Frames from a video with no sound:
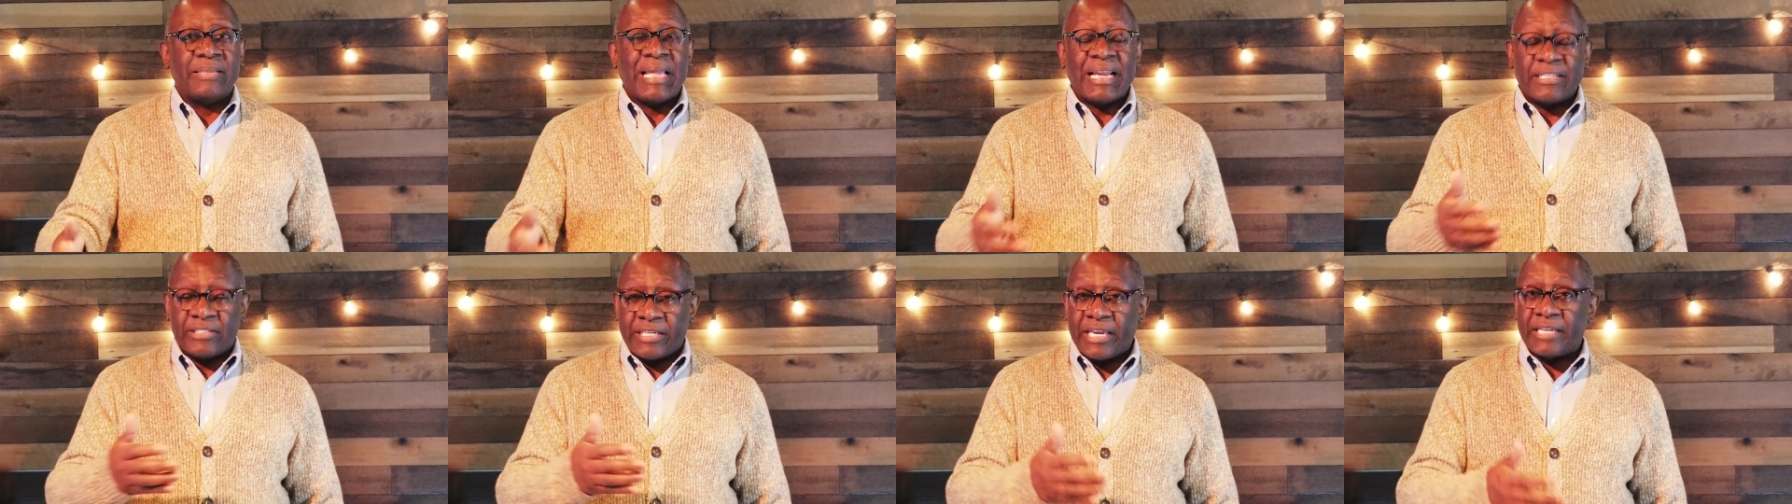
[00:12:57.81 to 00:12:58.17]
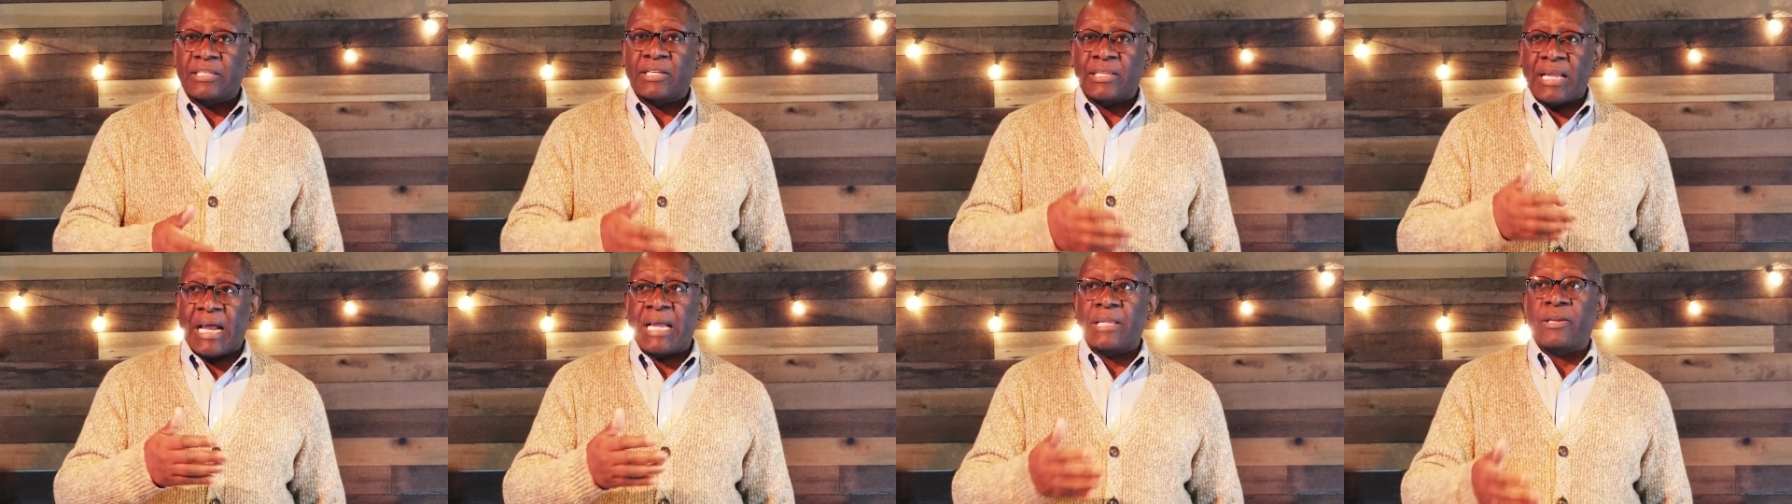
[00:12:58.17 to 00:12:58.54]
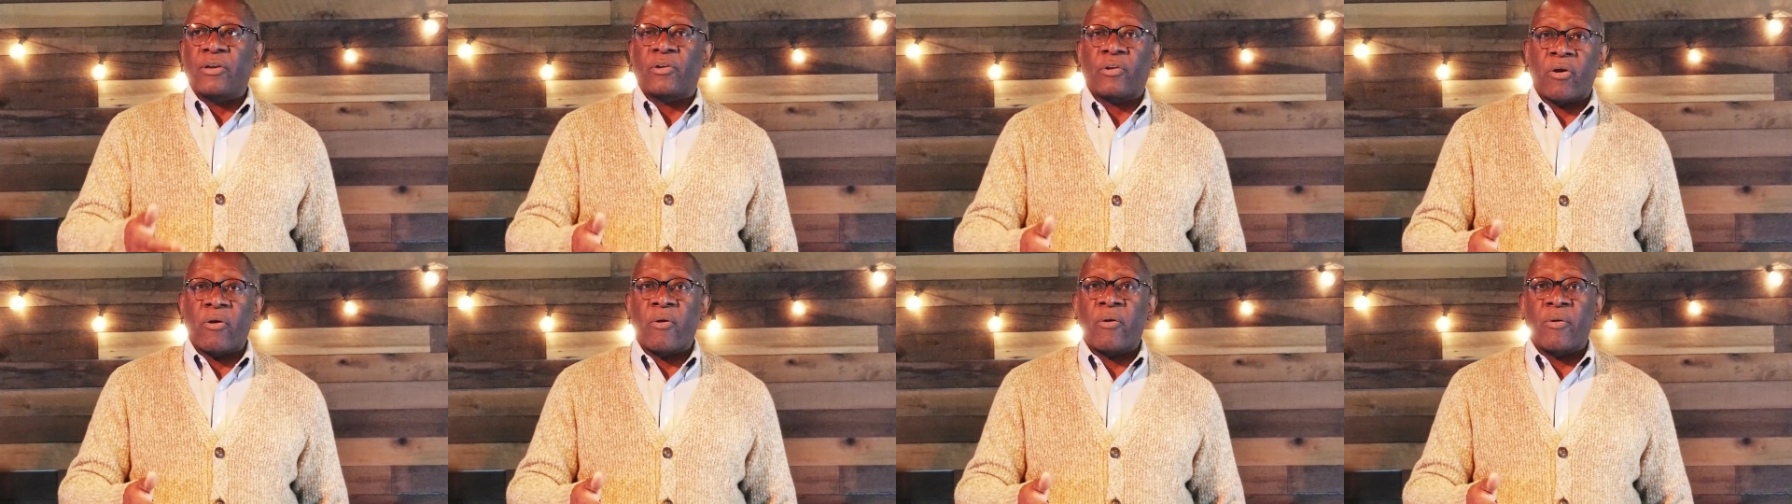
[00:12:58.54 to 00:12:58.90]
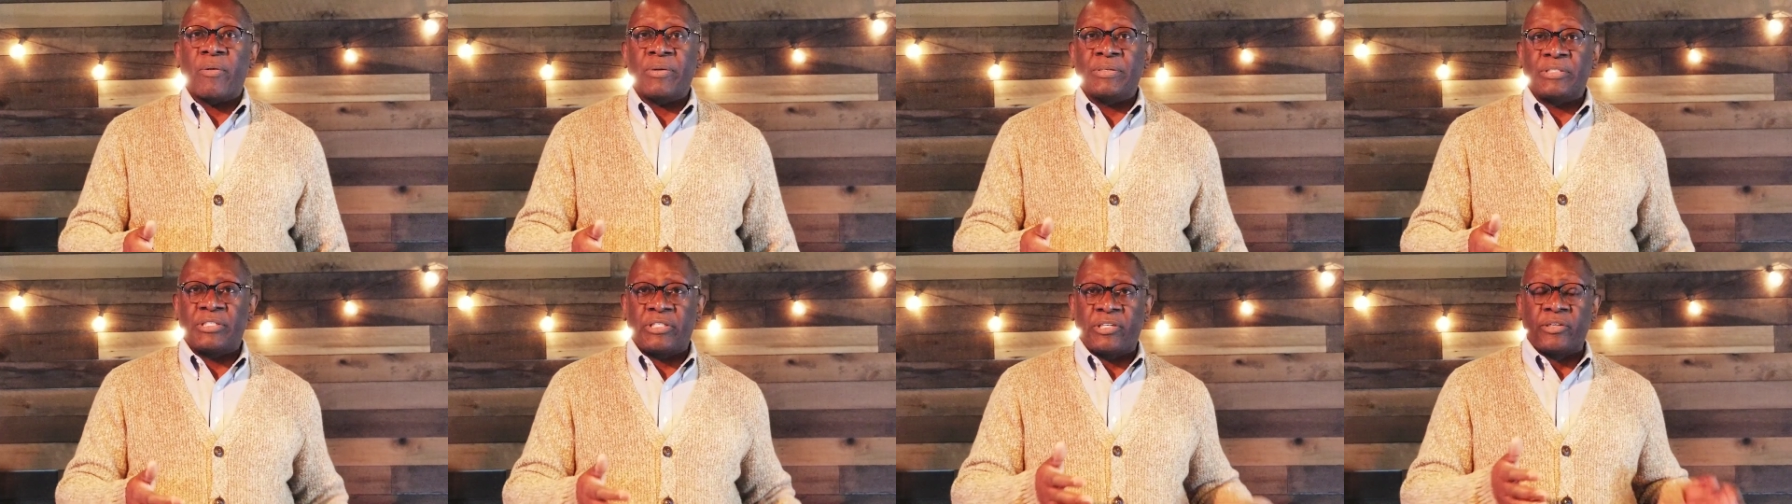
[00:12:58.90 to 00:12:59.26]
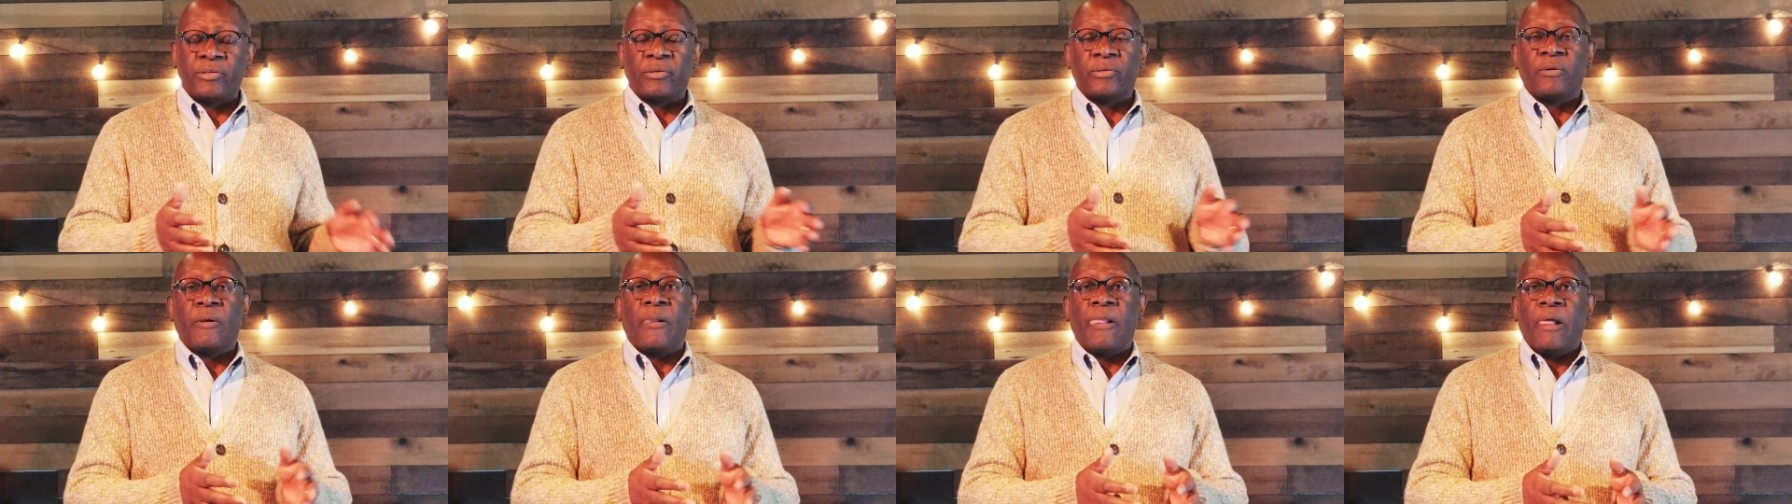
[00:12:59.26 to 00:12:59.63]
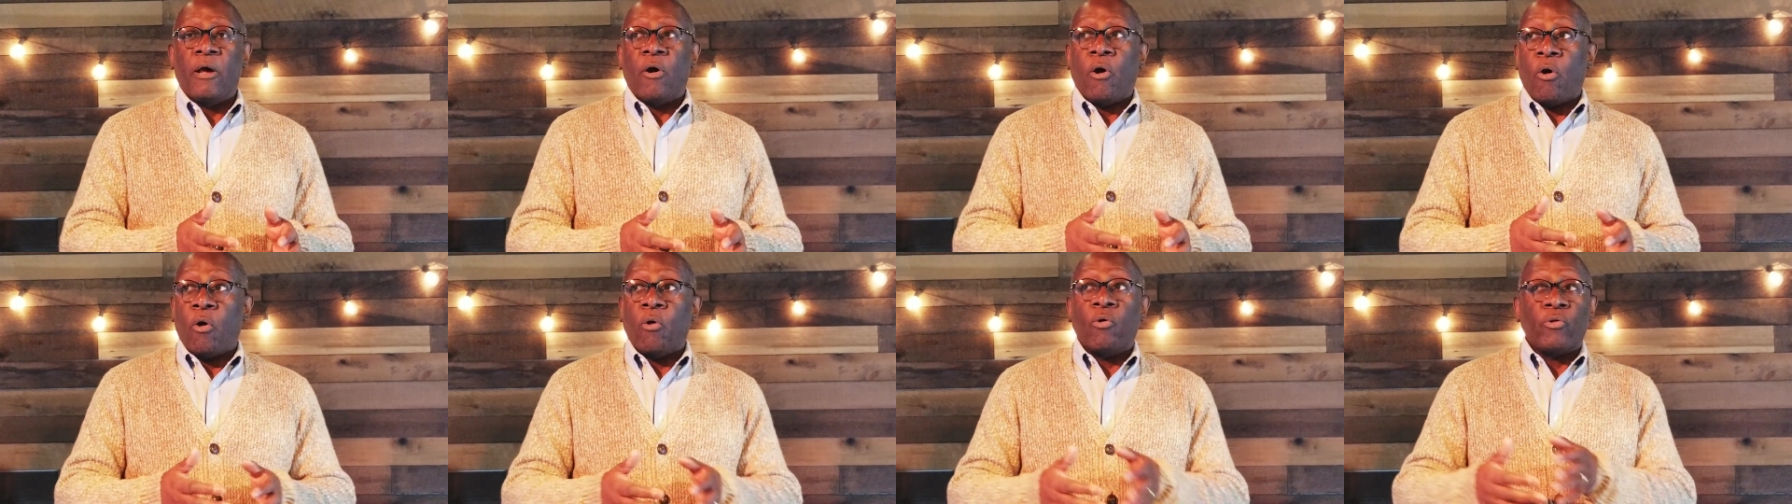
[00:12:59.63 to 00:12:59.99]
That takes a lot of courage to
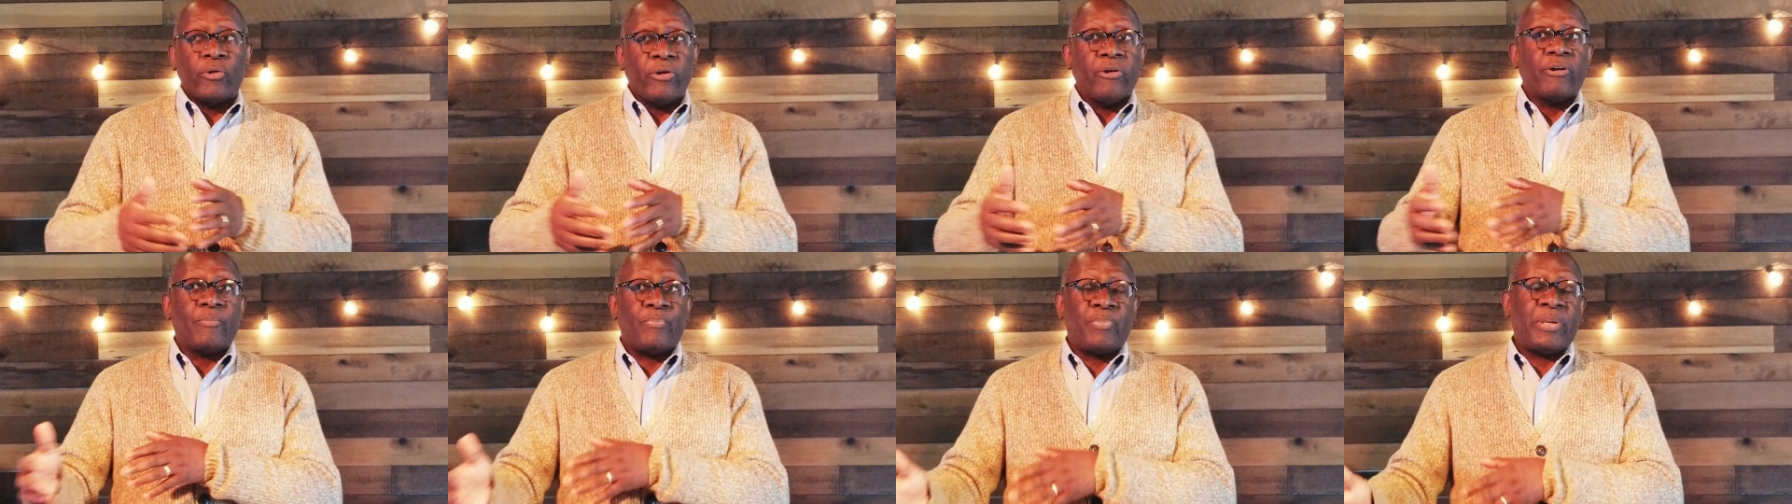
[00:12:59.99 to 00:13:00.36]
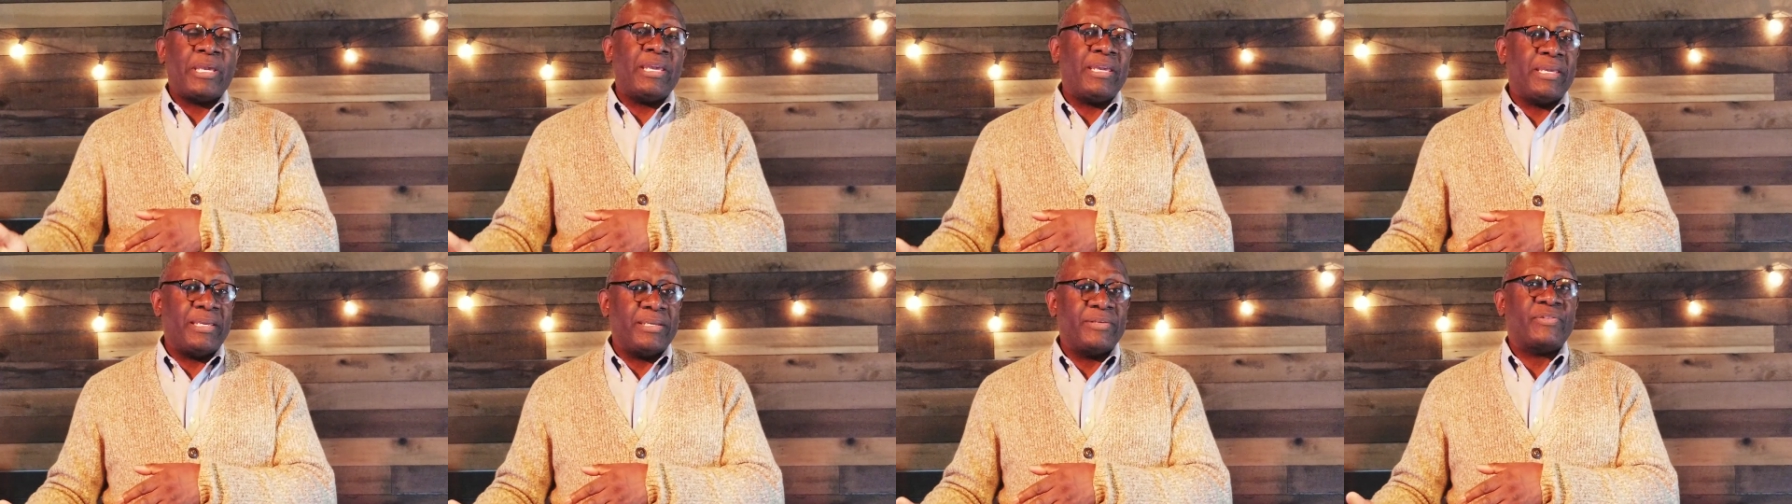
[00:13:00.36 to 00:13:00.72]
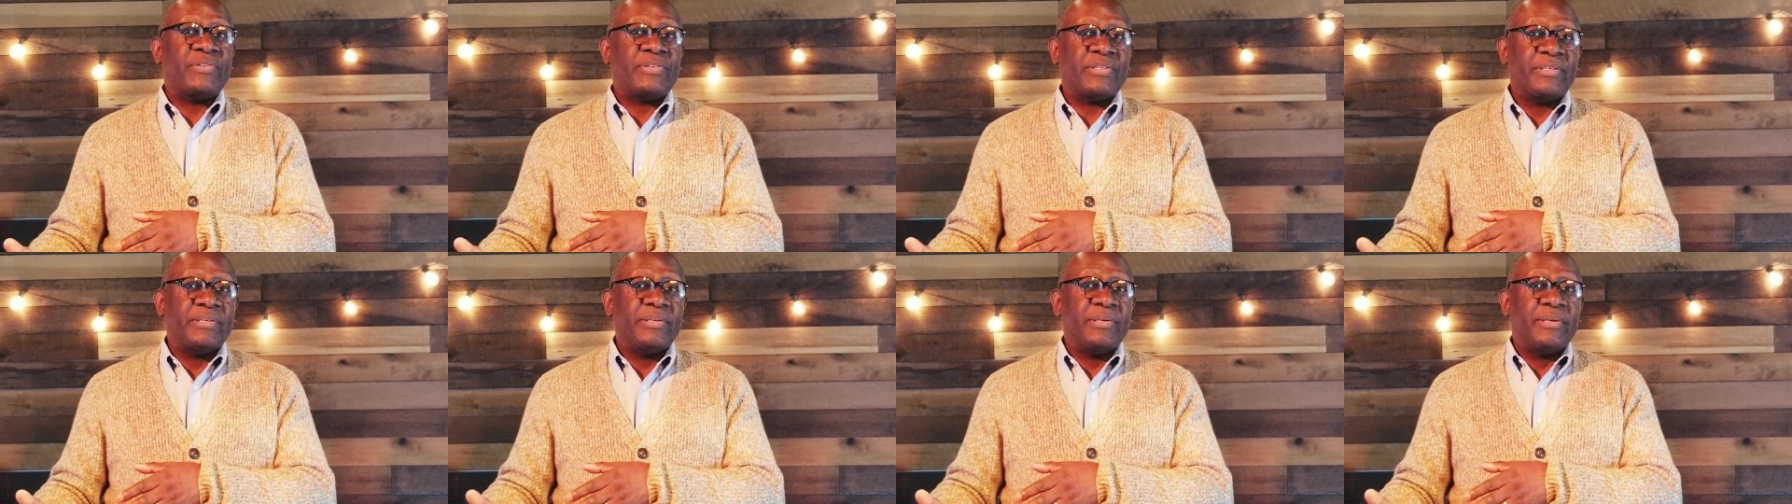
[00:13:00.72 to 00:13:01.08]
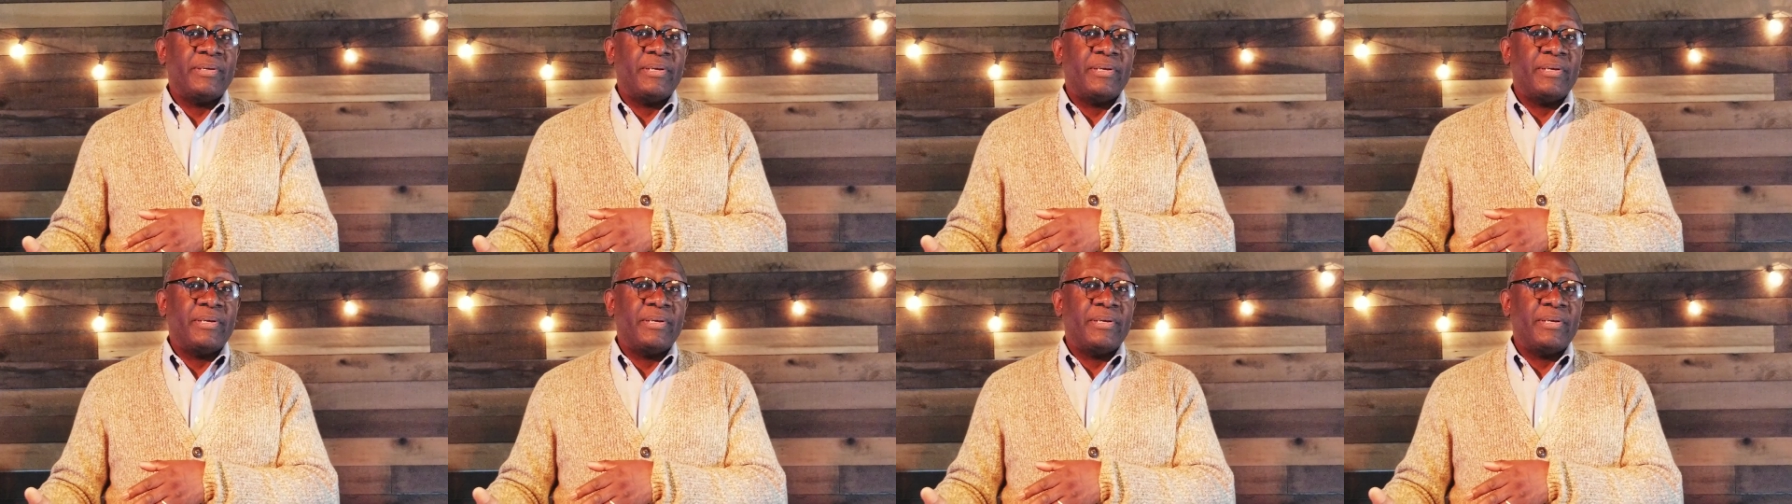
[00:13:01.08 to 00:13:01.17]
hold your peace.